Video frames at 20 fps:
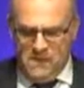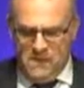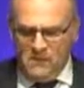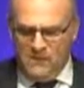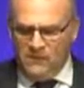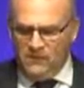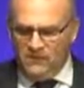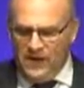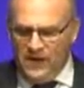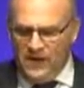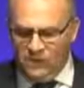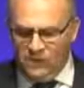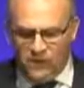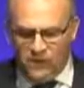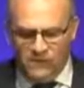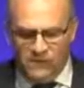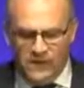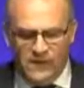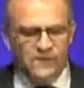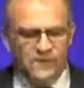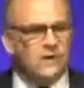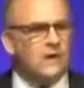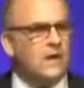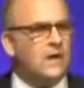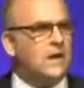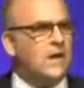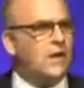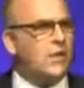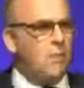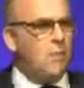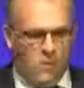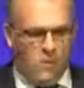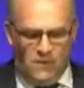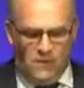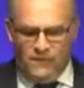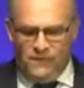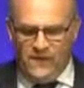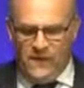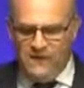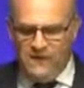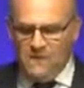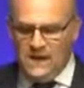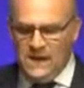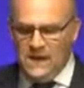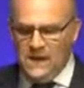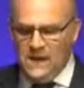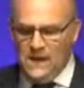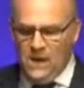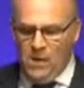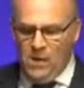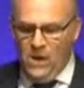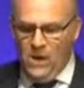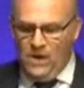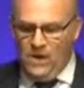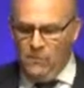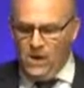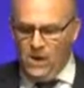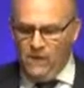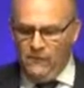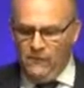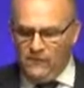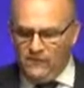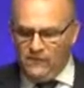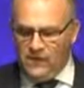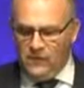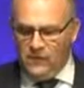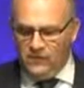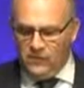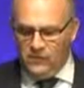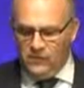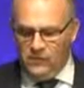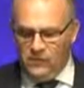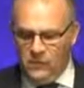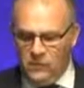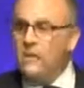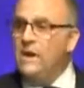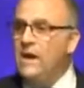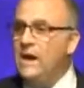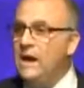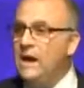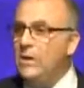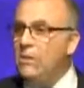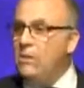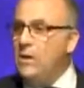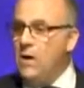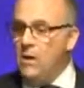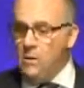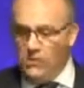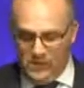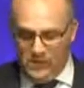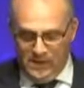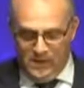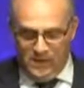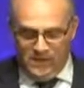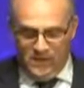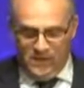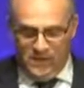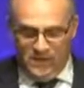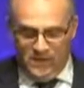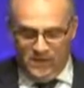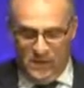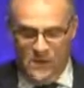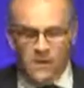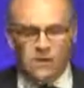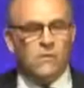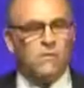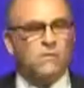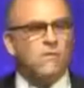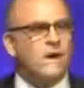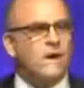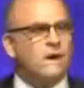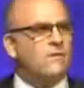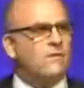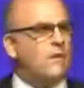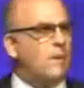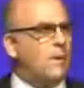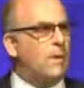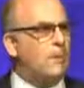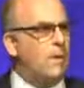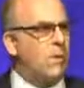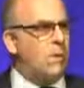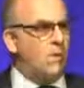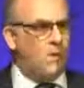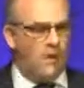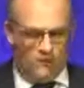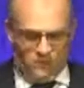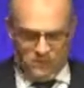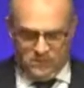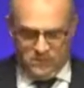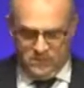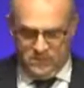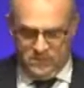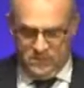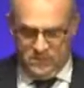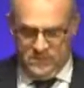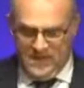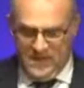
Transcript: Member states are investing in the Commonwealth family, where the wealthiest countries in the world sit alongside some of the poorest.